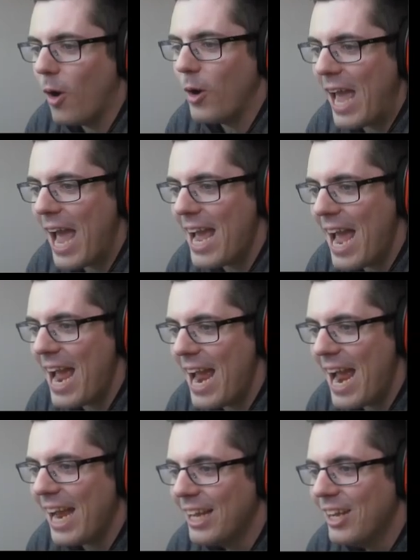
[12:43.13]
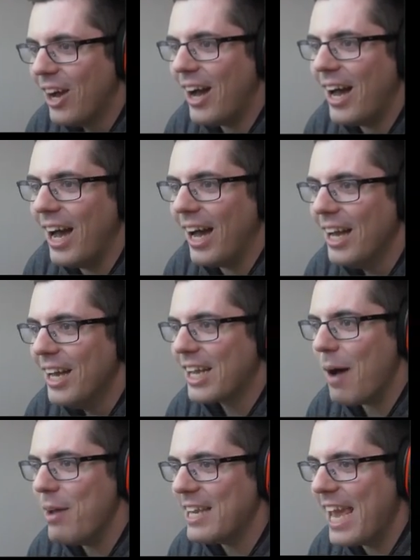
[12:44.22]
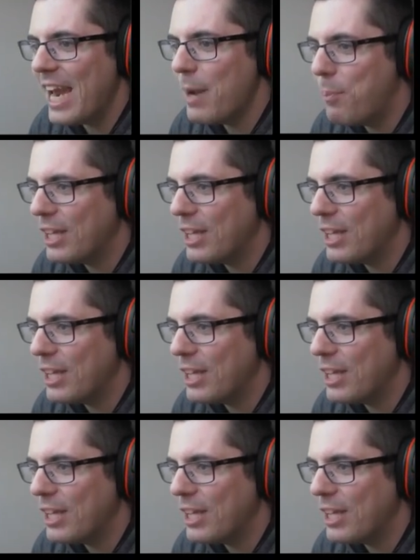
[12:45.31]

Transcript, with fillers: Oh yeah, yeah, yeah! Uh, come and get it,